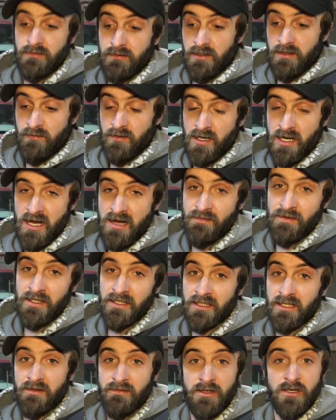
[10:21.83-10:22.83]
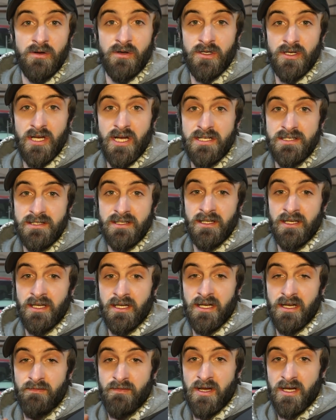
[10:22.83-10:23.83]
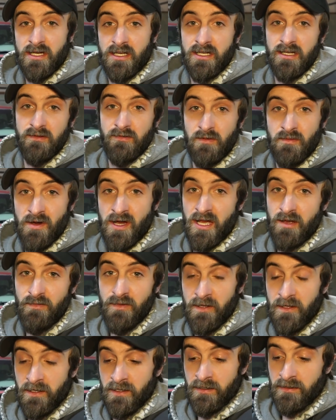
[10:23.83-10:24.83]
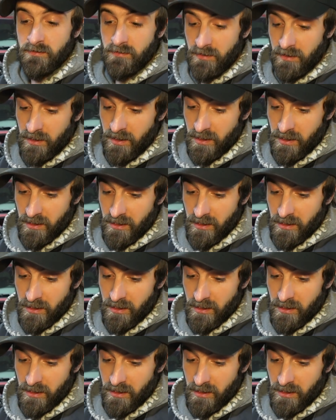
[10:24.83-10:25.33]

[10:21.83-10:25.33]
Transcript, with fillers: Leave a comment, let me know what you guys think. I'm not gonna give you my opinion.